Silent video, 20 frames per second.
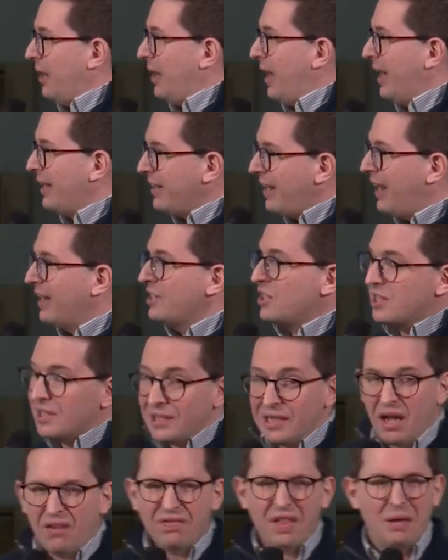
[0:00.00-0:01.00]
I, I just
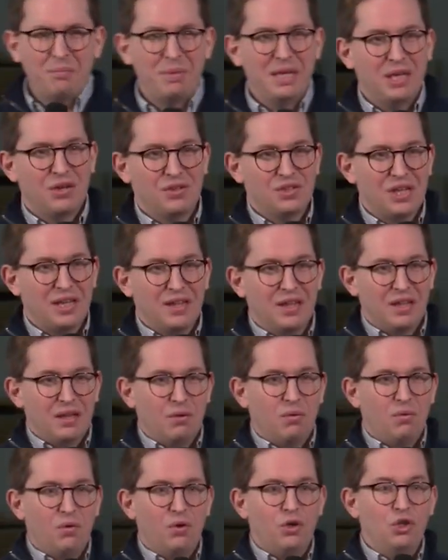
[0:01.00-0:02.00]
love that because
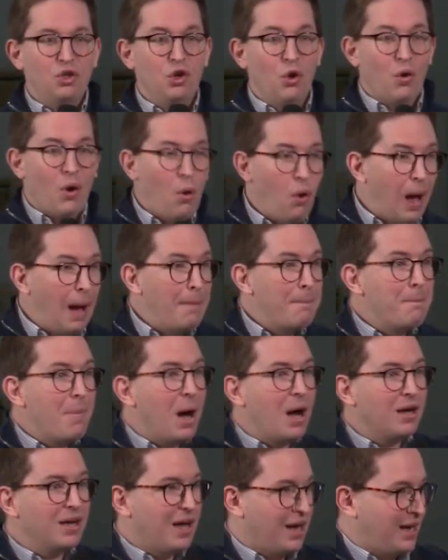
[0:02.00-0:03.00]
you know,
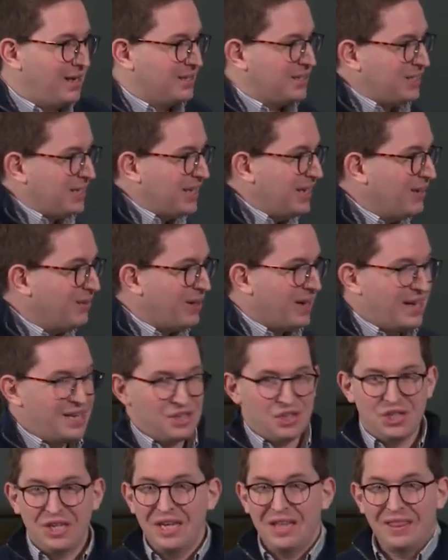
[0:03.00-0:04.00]
among us here at
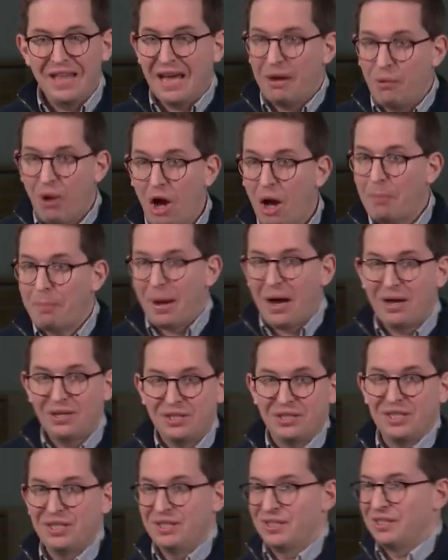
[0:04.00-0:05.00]
HT, there are
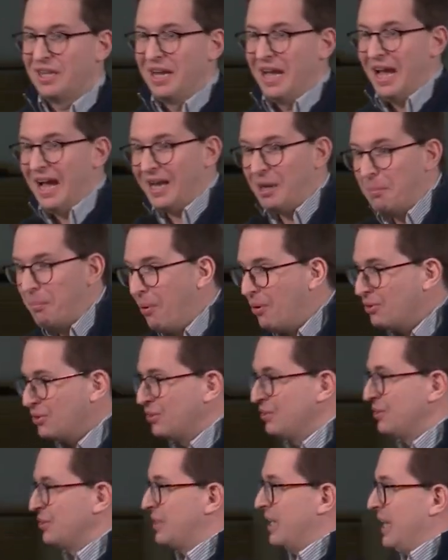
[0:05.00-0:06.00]
pastors and
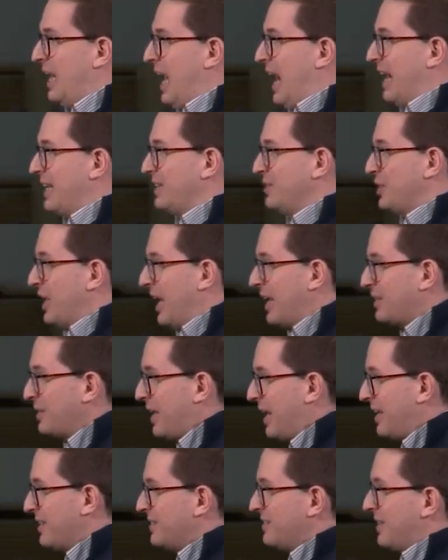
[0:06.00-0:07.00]
apostles and, and,
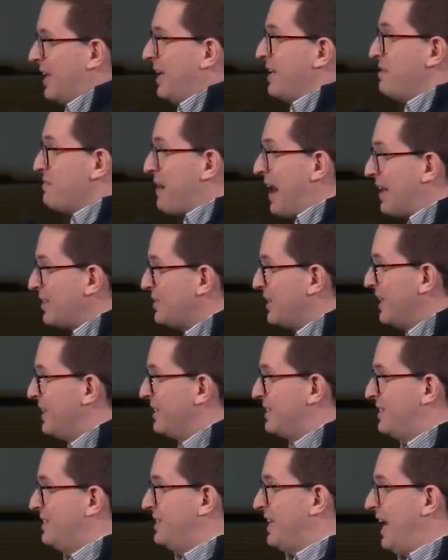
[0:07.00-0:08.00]
and, and
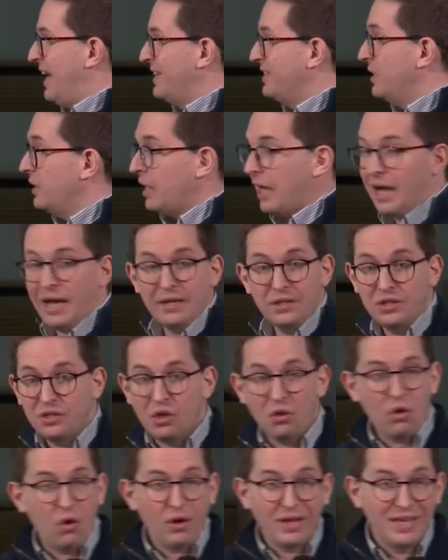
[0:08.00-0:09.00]
evangelists and, and
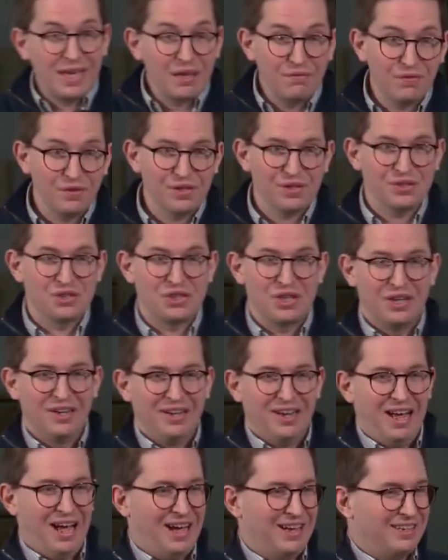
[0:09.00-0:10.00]
givers
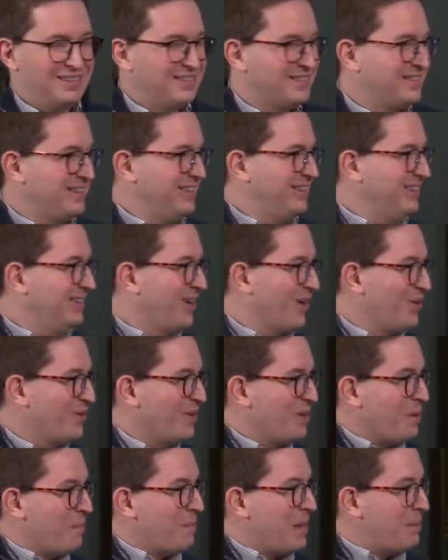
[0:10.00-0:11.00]
and, you know,
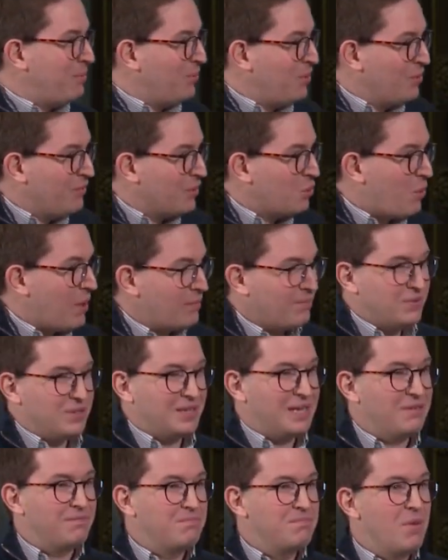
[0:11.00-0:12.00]
people who are equipped to
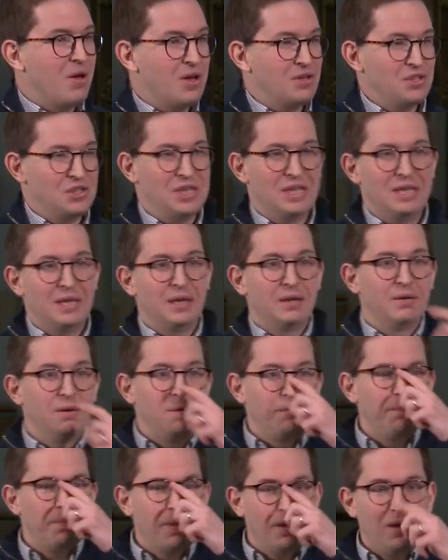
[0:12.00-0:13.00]
give mercy and,
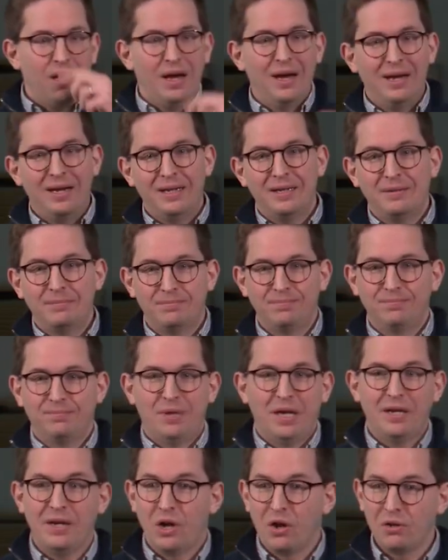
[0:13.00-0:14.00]
uh,
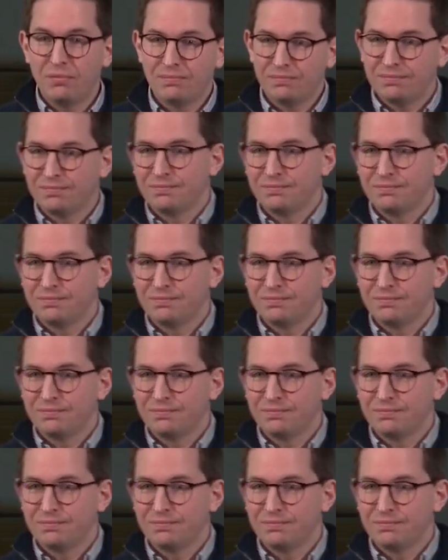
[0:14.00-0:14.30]
I don't know,